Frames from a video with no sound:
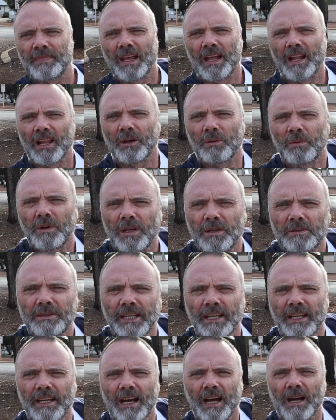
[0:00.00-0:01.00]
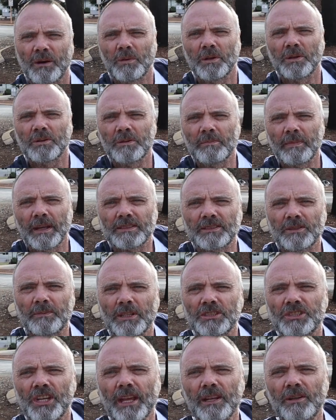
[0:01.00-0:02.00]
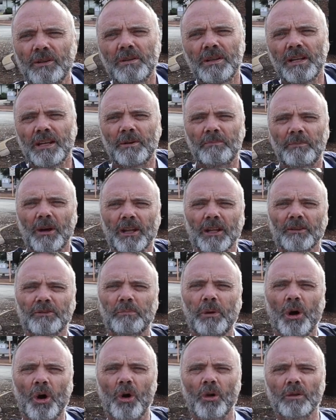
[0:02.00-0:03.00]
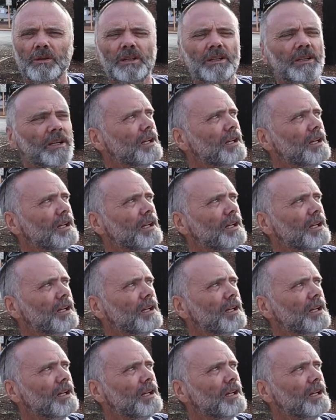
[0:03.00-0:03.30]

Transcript: Hello world, welcome back to my channel. My name's Paul.